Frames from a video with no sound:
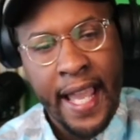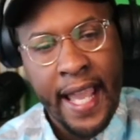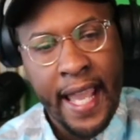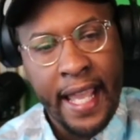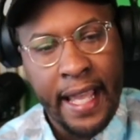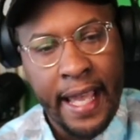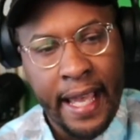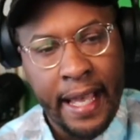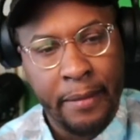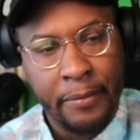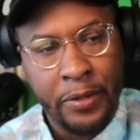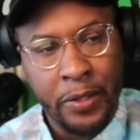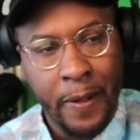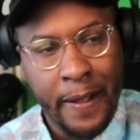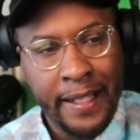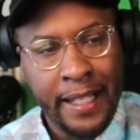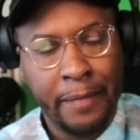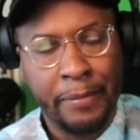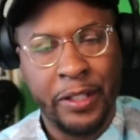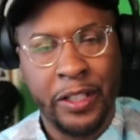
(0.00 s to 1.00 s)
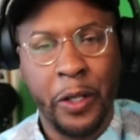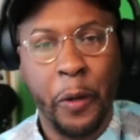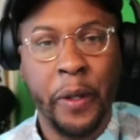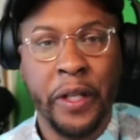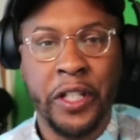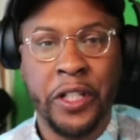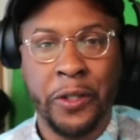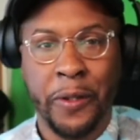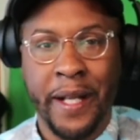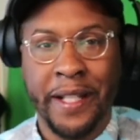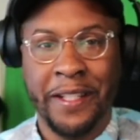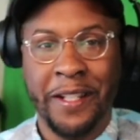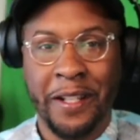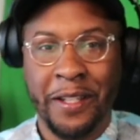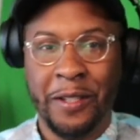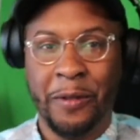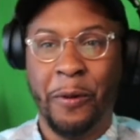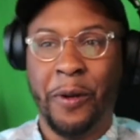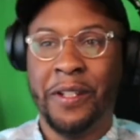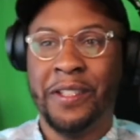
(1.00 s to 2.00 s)
So I ended up just going straight to the
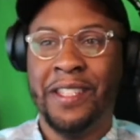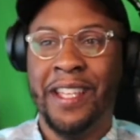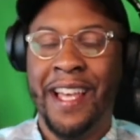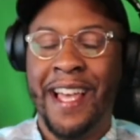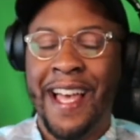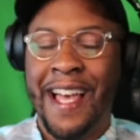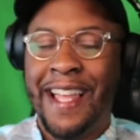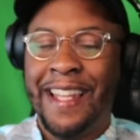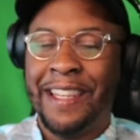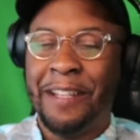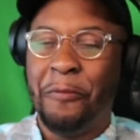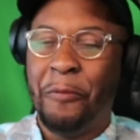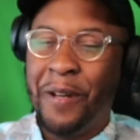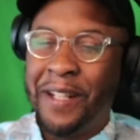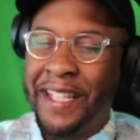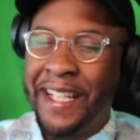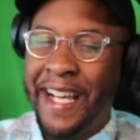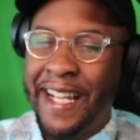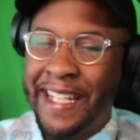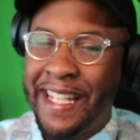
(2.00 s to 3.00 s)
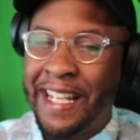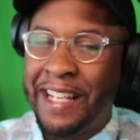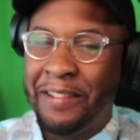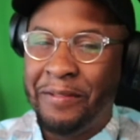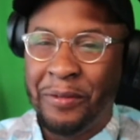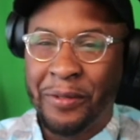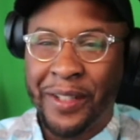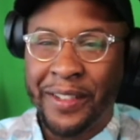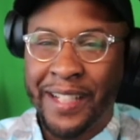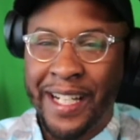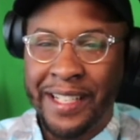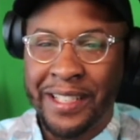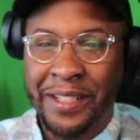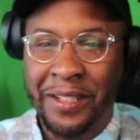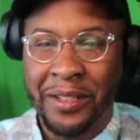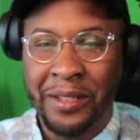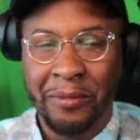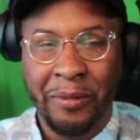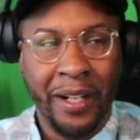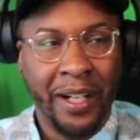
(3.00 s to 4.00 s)
source. The one thing I didn't even realize
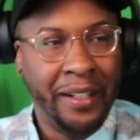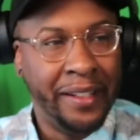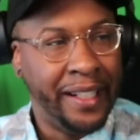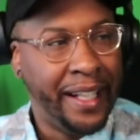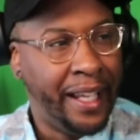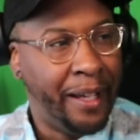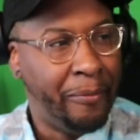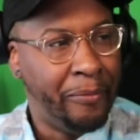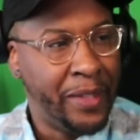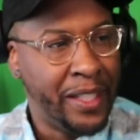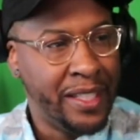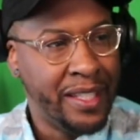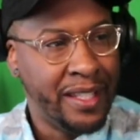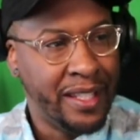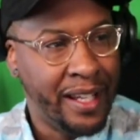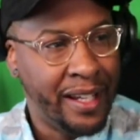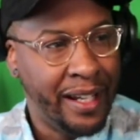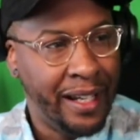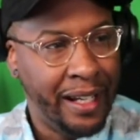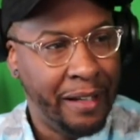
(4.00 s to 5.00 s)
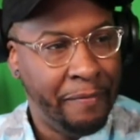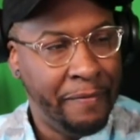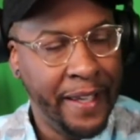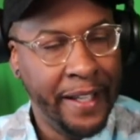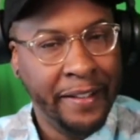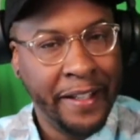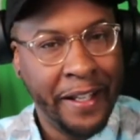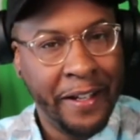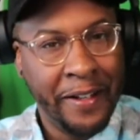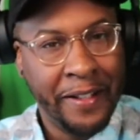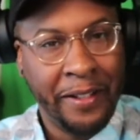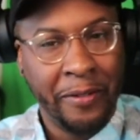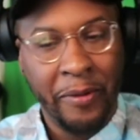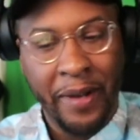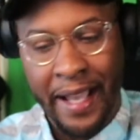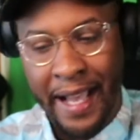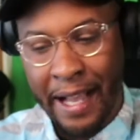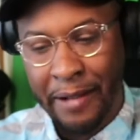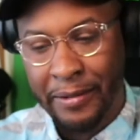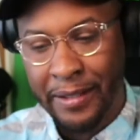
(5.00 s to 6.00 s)
too as well, and this is a failure in the
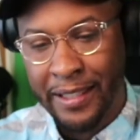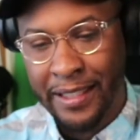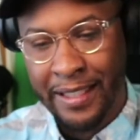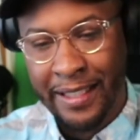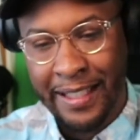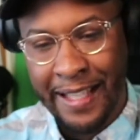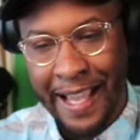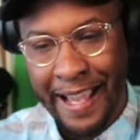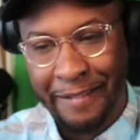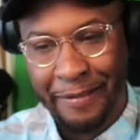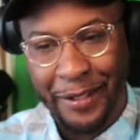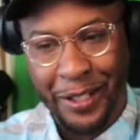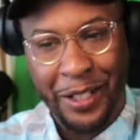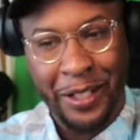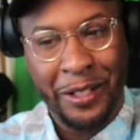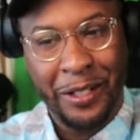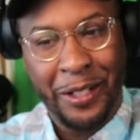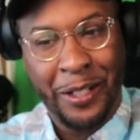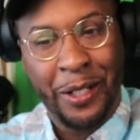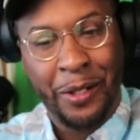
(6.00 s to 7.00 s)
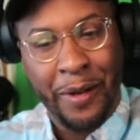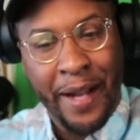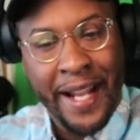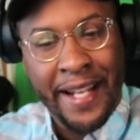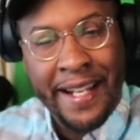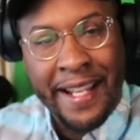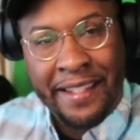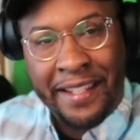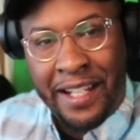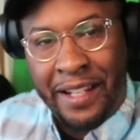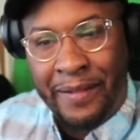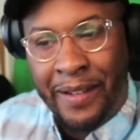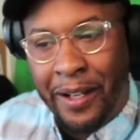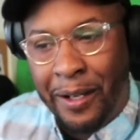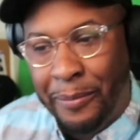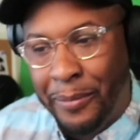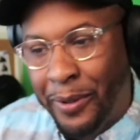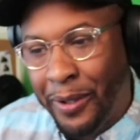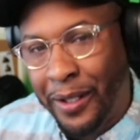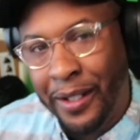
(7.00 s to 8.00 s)
way I was trained as a
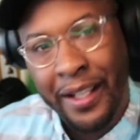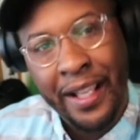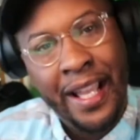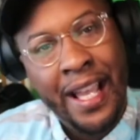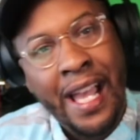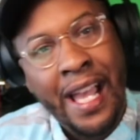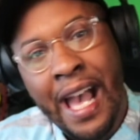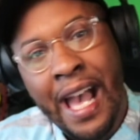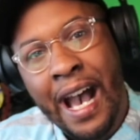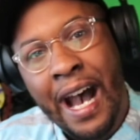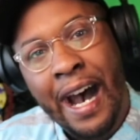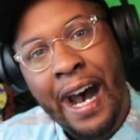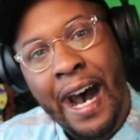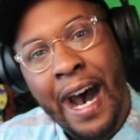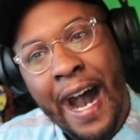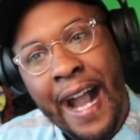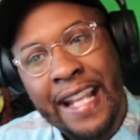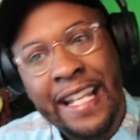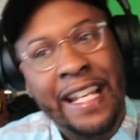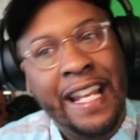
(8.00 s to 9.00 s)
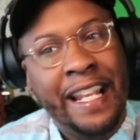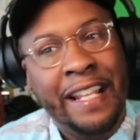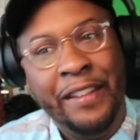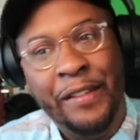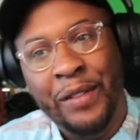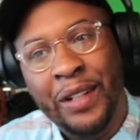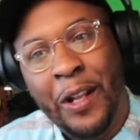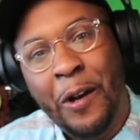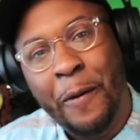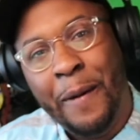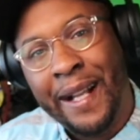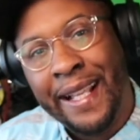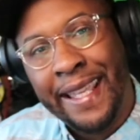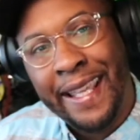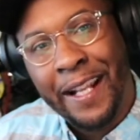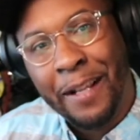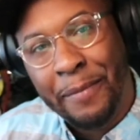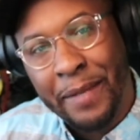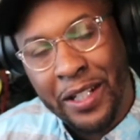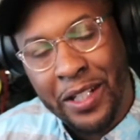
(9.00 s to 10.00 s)
developer, I didn't even know about
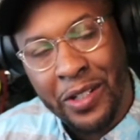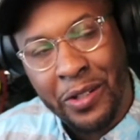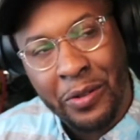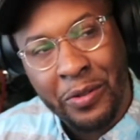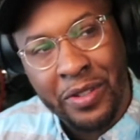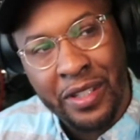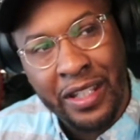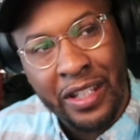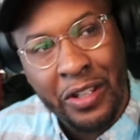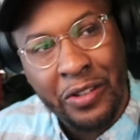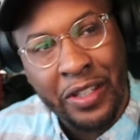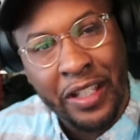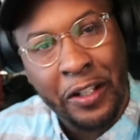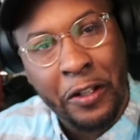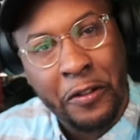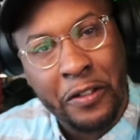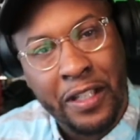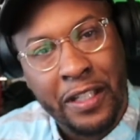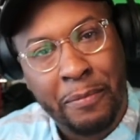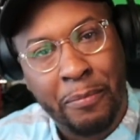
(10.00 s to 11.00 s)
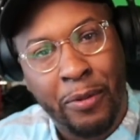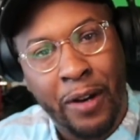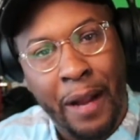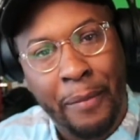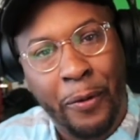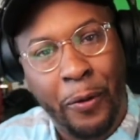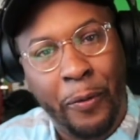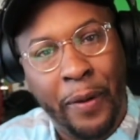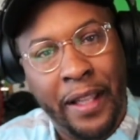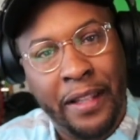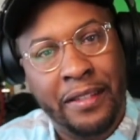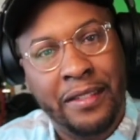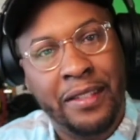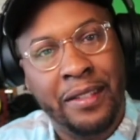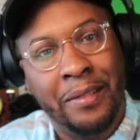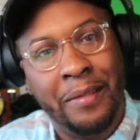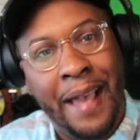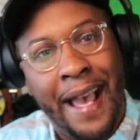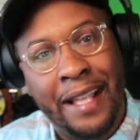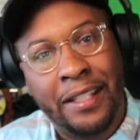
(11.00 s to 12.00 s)
GitHub issues and using those as proper ways
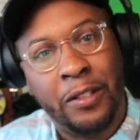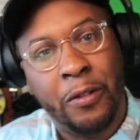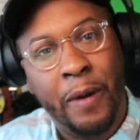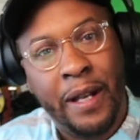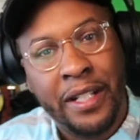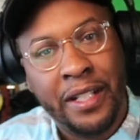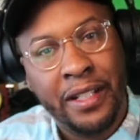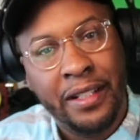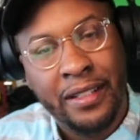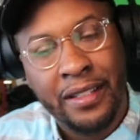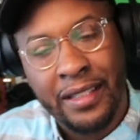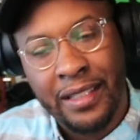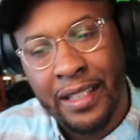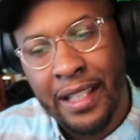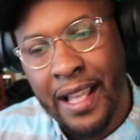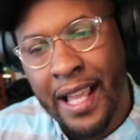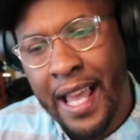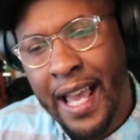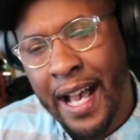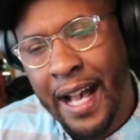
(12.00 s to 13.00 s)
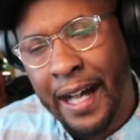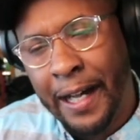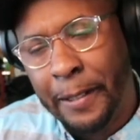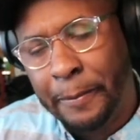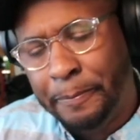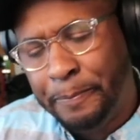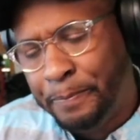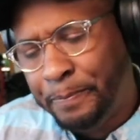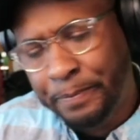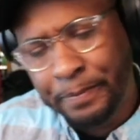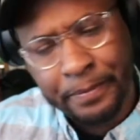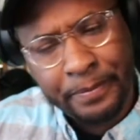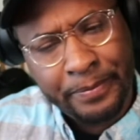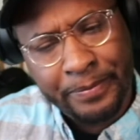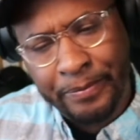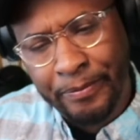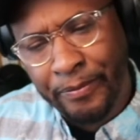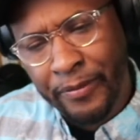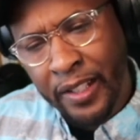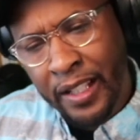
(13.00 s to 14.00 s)
to ask questions.
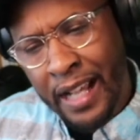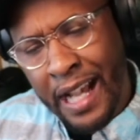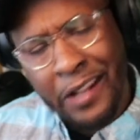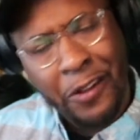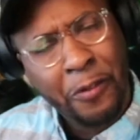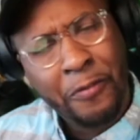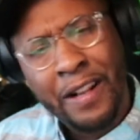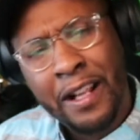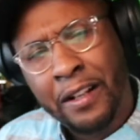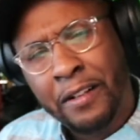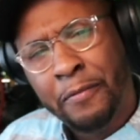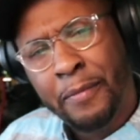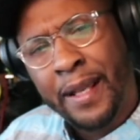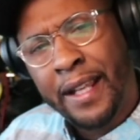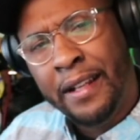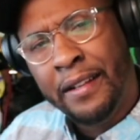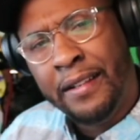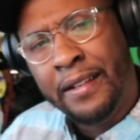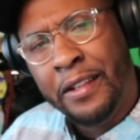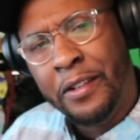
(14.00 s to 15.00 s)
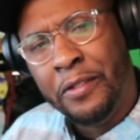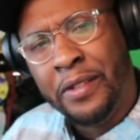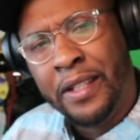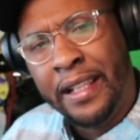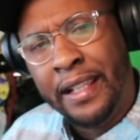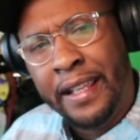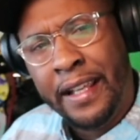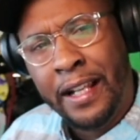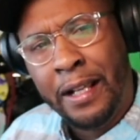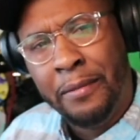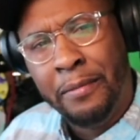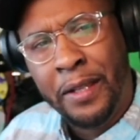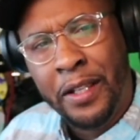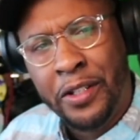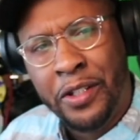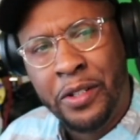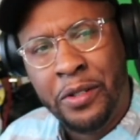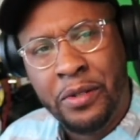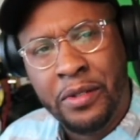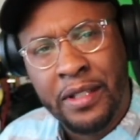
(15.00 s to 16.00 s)
I don't recommend using GitHub
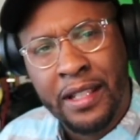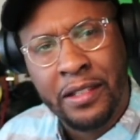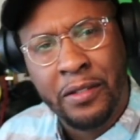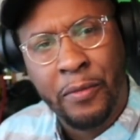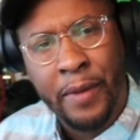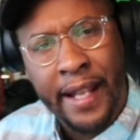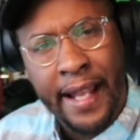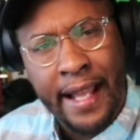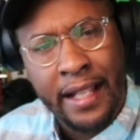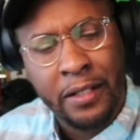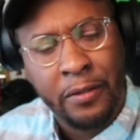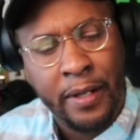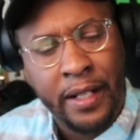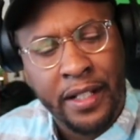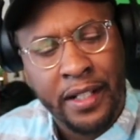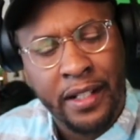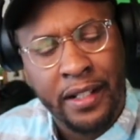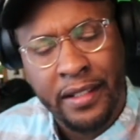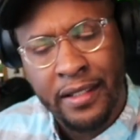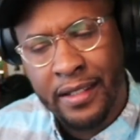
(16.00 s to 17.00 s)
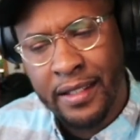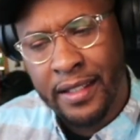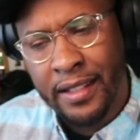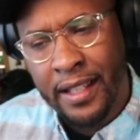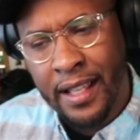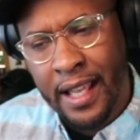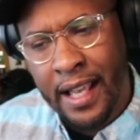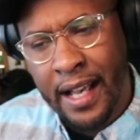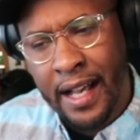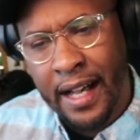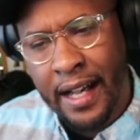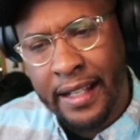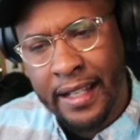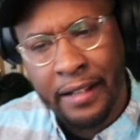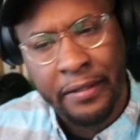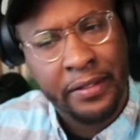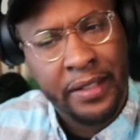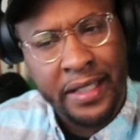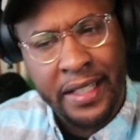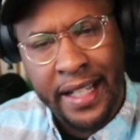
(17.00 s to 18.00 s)
issues as a way to ask questions.
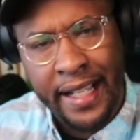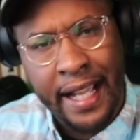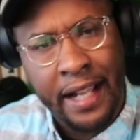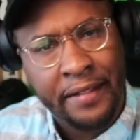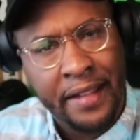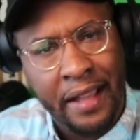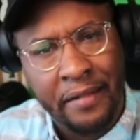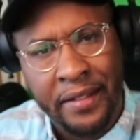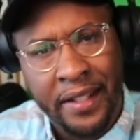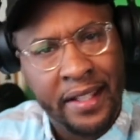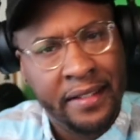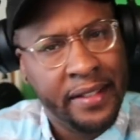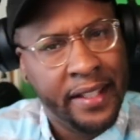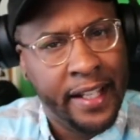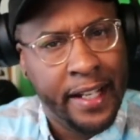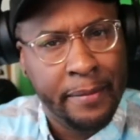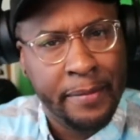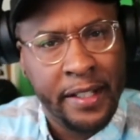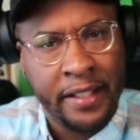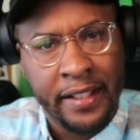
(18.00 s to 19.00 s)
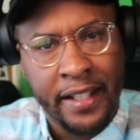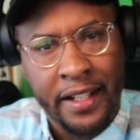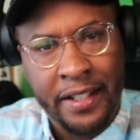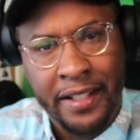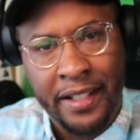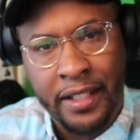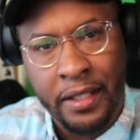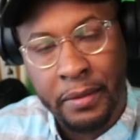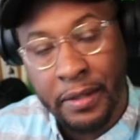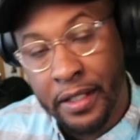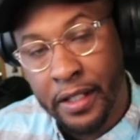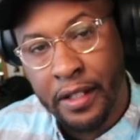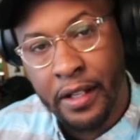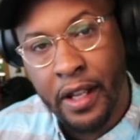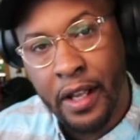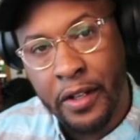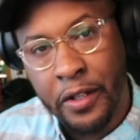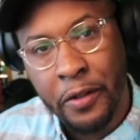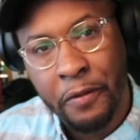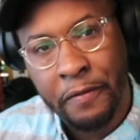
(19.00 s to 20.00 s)
Definitely check out, they have GitHub discussions, which is
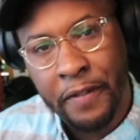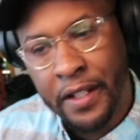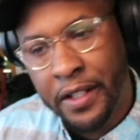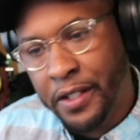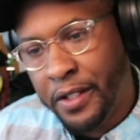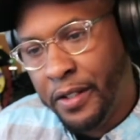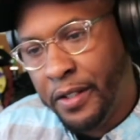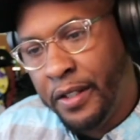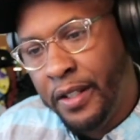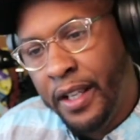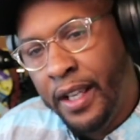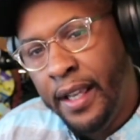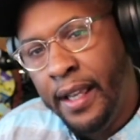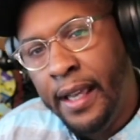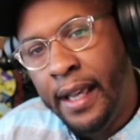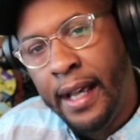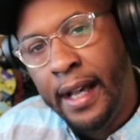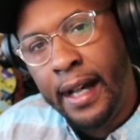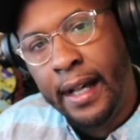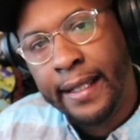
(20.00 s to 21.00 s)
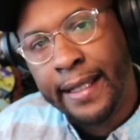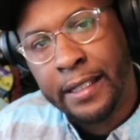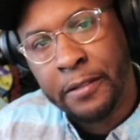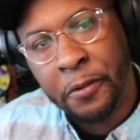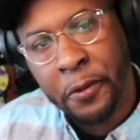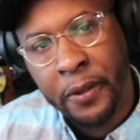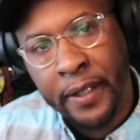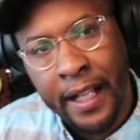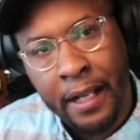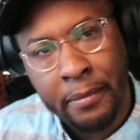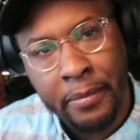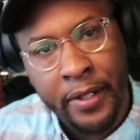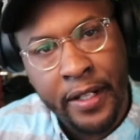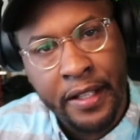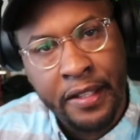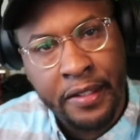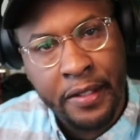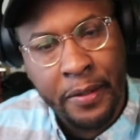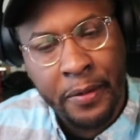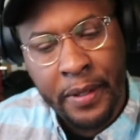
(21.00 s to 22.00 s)
a new feature that's rolling out pretty
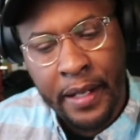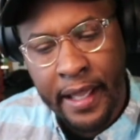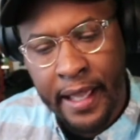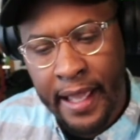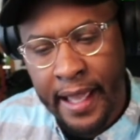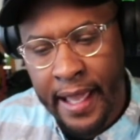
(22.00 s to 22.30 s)
soon.